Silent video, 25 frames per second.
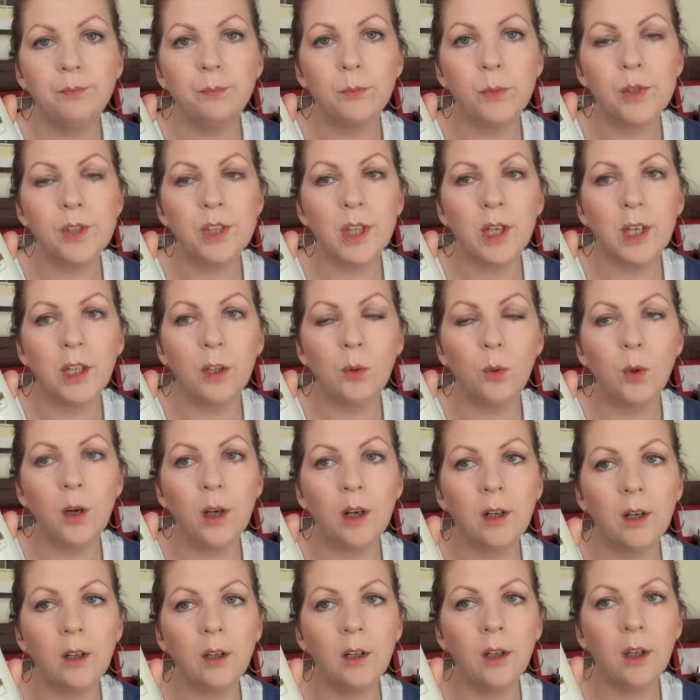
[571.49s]
was getting
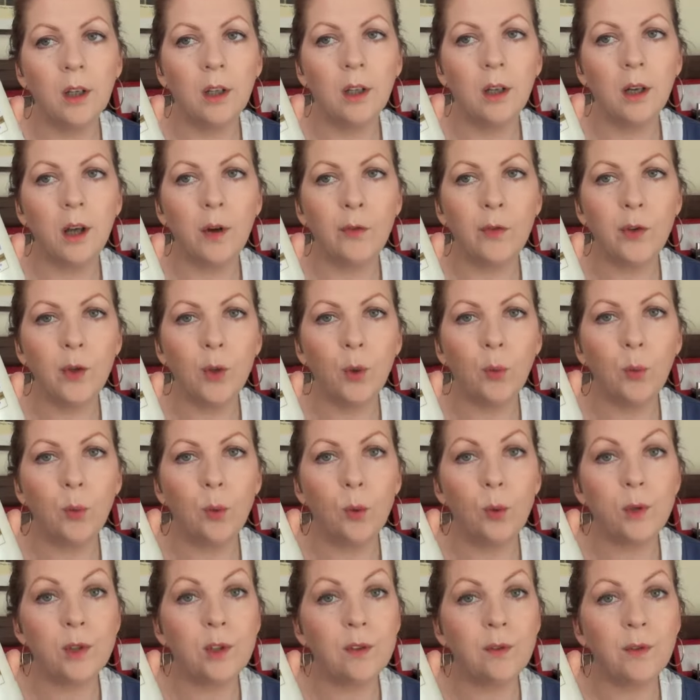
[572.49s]
quite a few
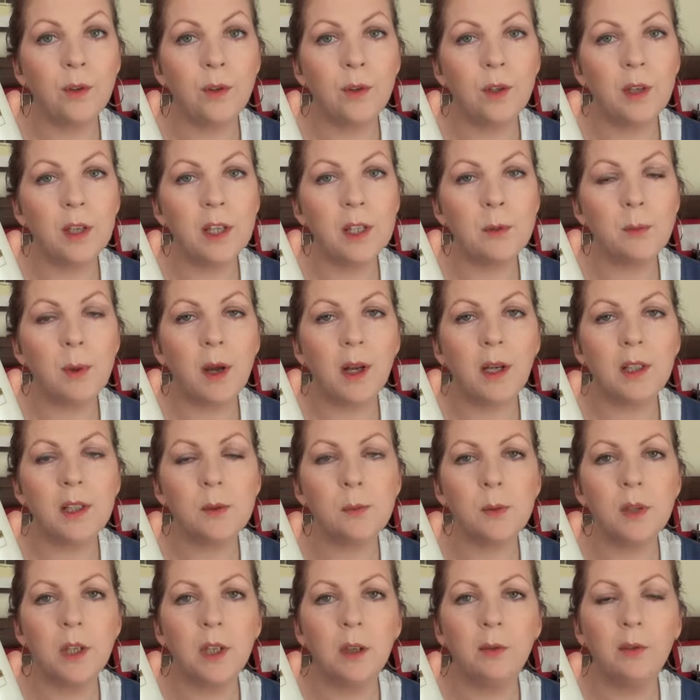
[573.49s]
awards a few years back
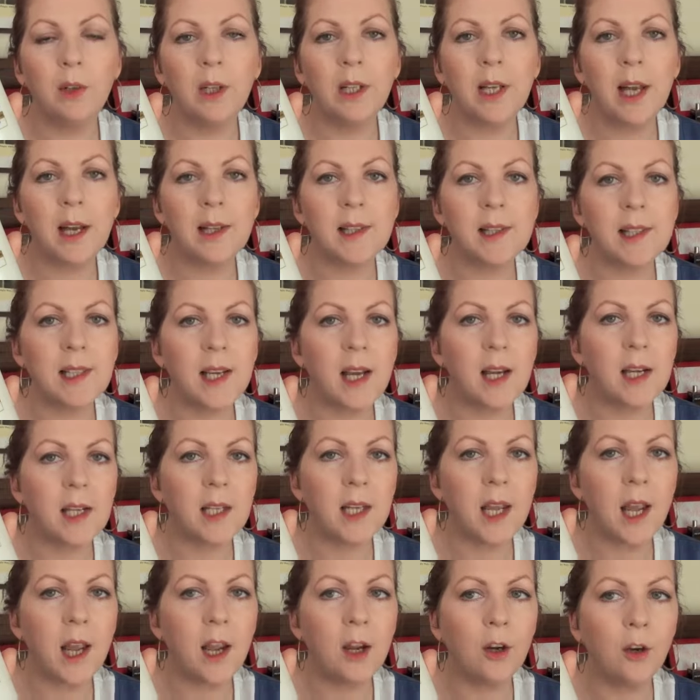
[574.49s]
as being a really
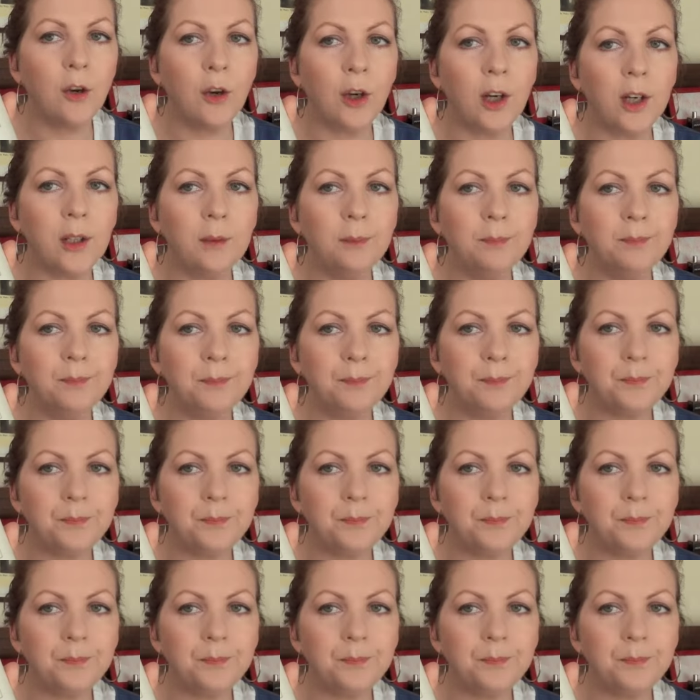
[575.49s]
outstanding hand cream.